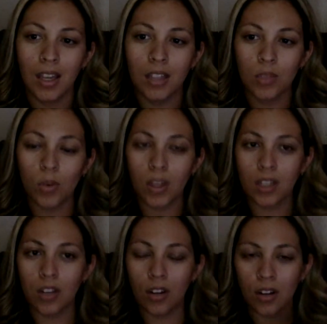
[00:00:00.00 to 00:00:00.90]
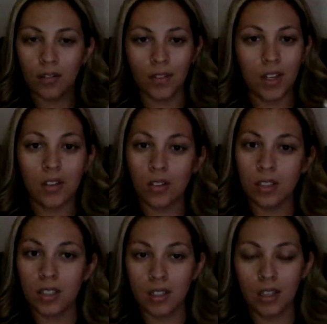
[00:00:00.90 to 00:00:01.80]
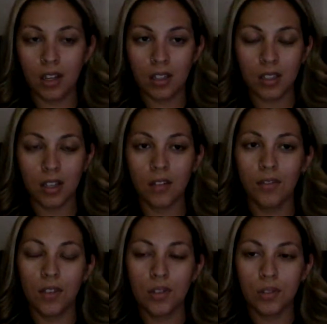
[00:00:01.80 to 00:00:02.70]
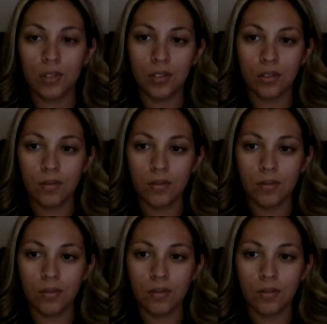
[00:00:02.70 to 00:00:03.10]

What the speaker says: It's when your videos get a ton of views.